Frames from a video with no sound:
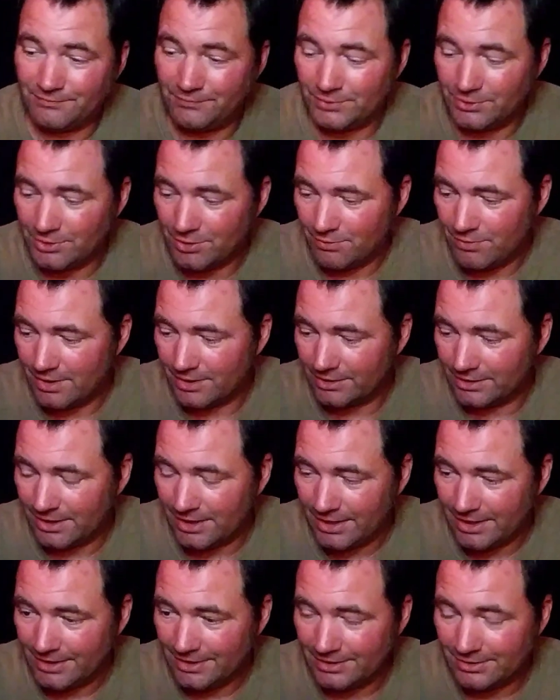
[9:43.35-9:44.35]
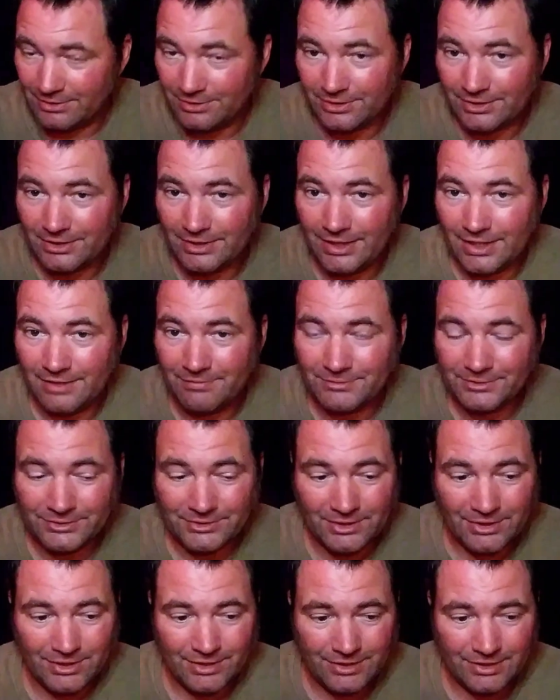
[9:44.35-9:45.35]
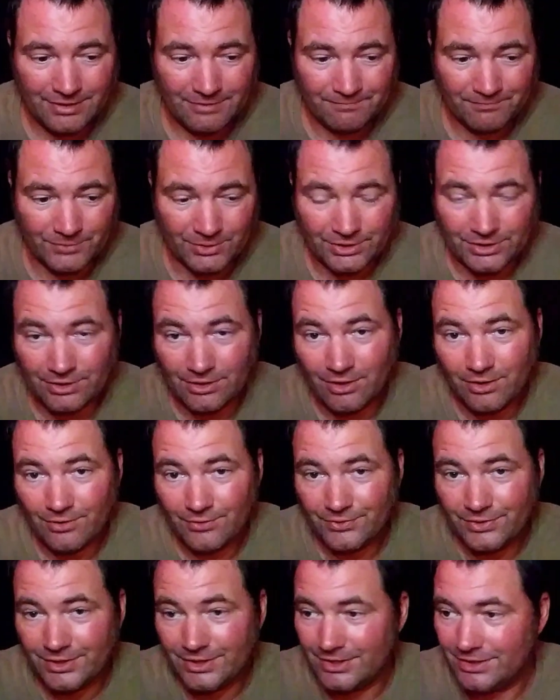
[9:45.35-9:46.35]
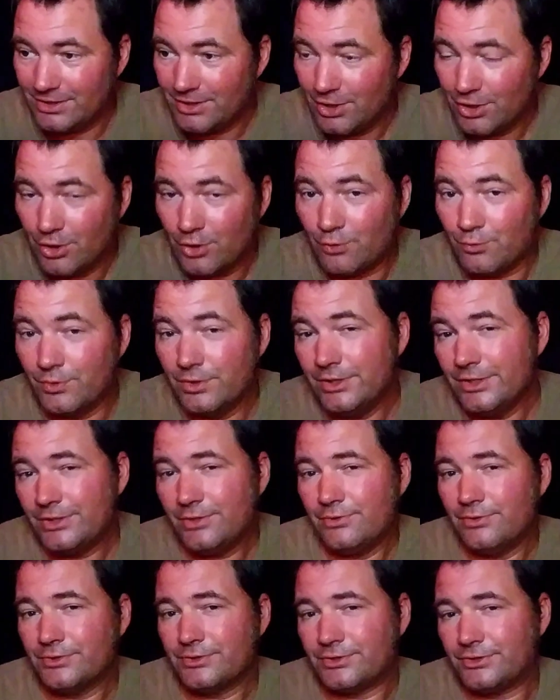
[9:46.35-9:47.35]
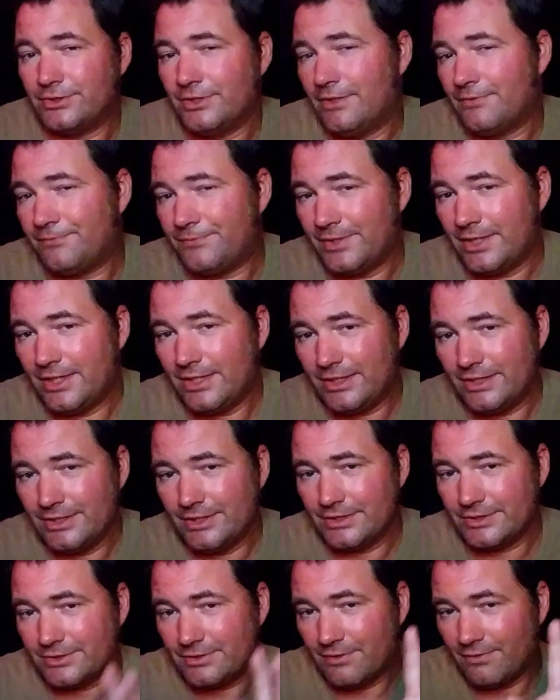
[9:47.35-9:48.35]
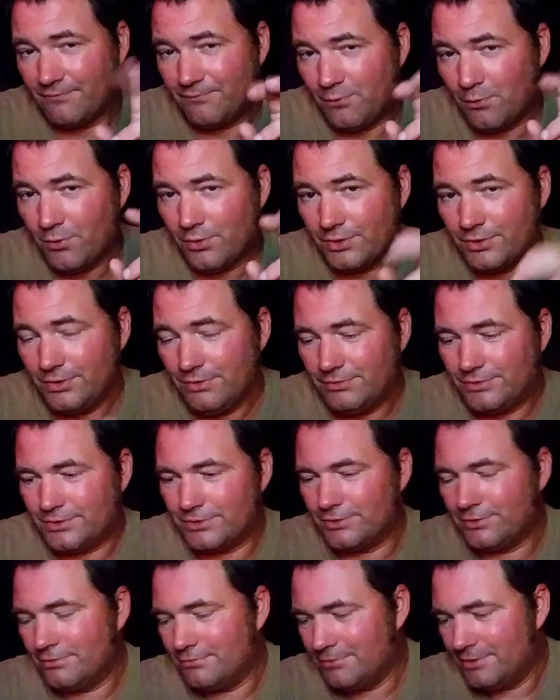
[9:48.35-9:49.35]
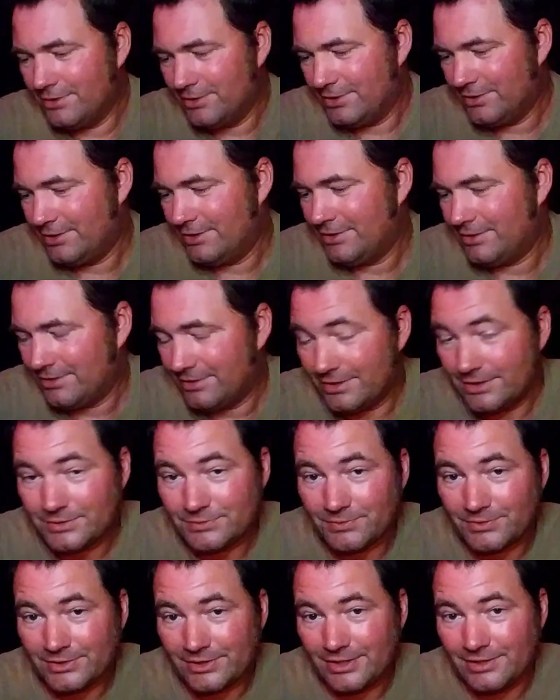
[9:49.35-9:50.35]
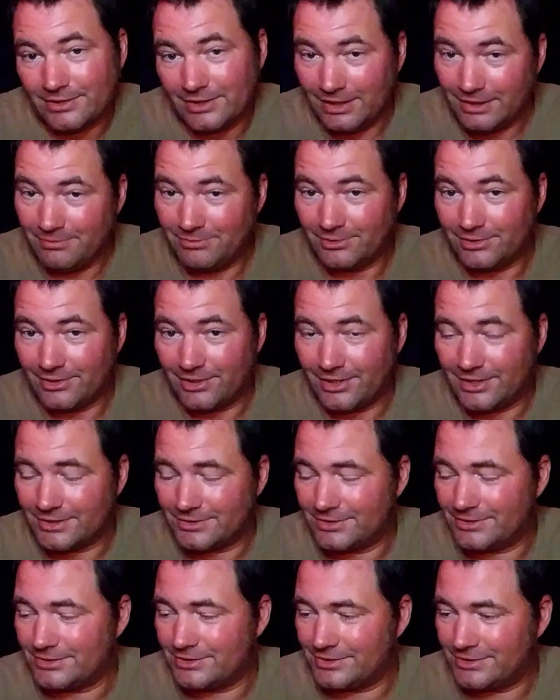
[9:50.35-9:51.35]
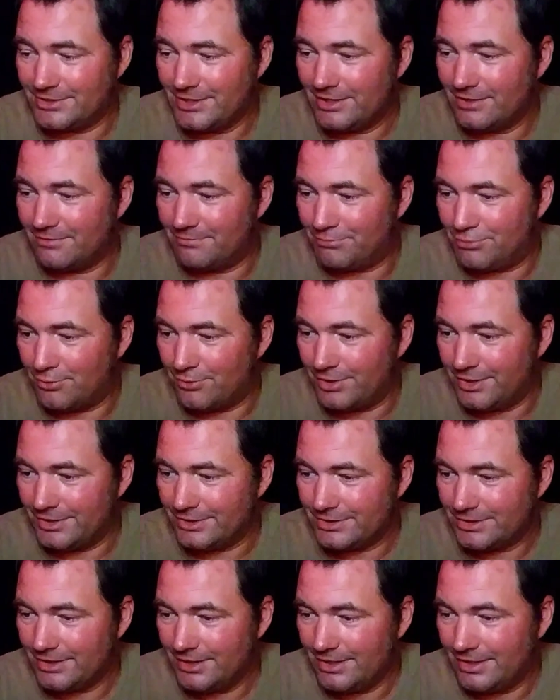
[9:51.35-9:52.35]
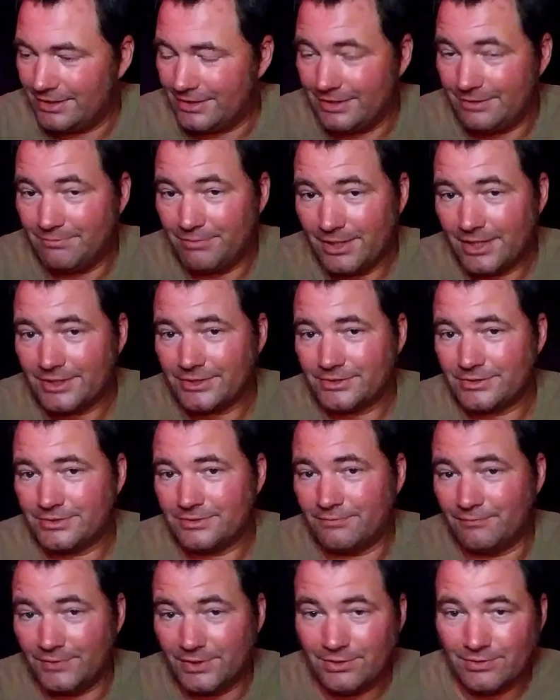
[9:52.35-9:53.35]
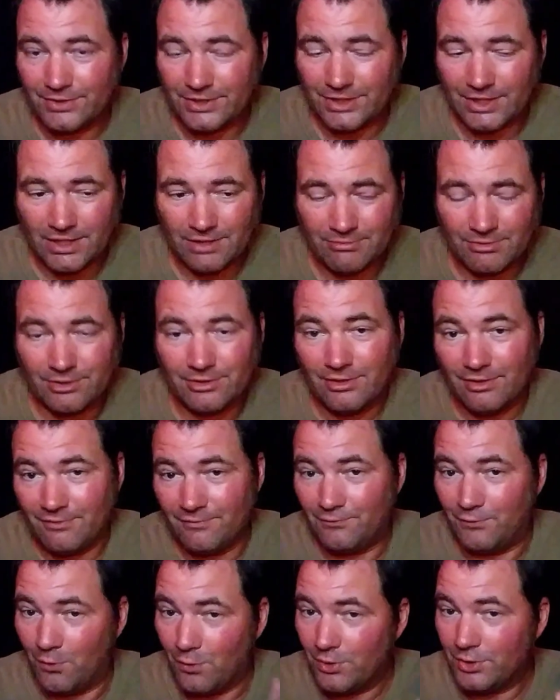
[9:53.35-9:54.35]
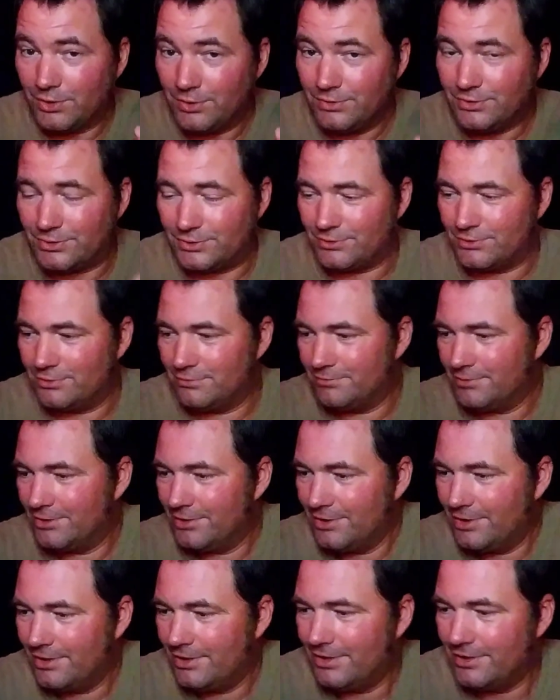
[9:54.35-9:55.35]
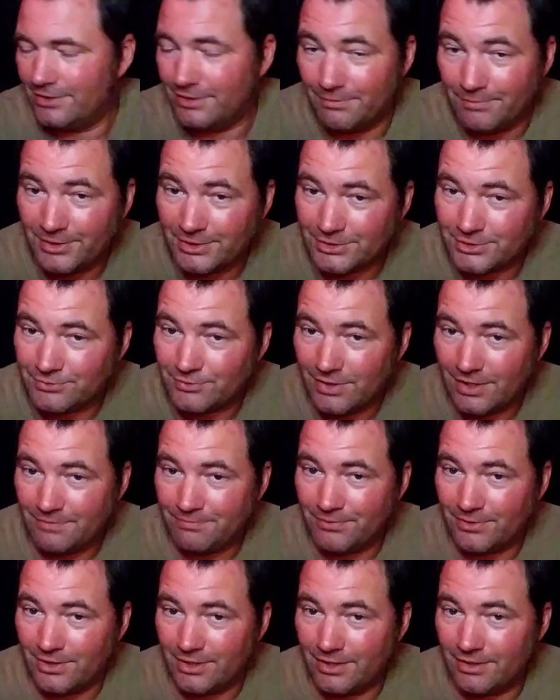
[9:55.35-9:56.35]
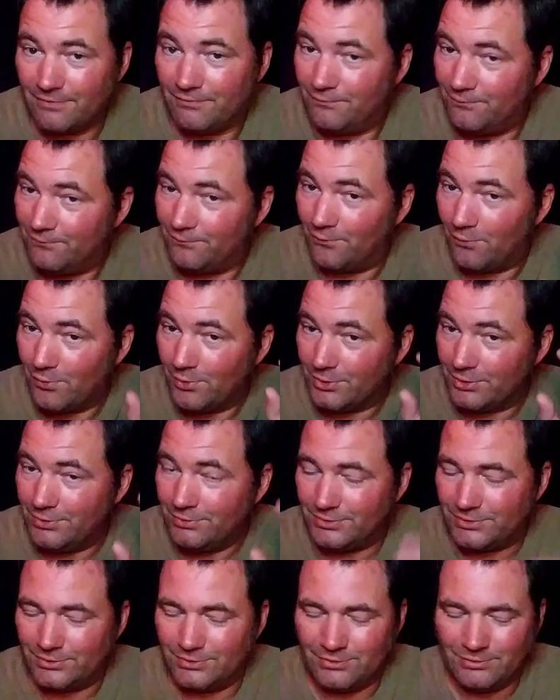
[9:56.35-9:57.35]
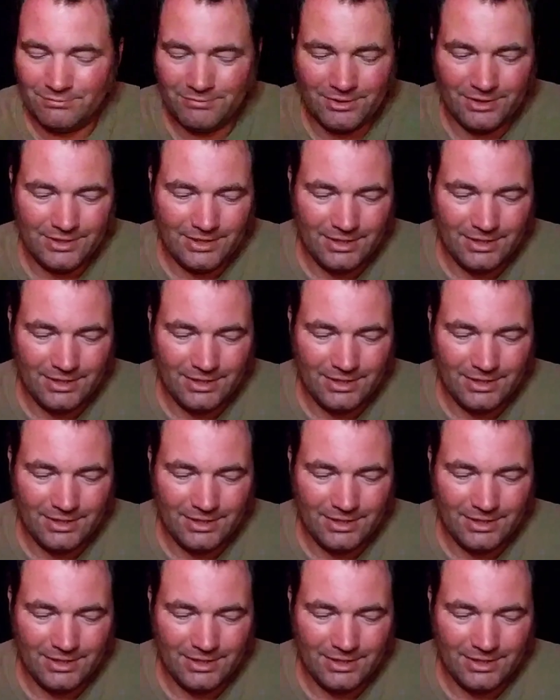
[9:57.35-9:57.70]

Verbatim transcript: If you go online and look at Amazon and look at all the really cool stuff that is for YouTube, that's what they label it as a selling point. The best video camera for YouTube, the best tripod for YouTube.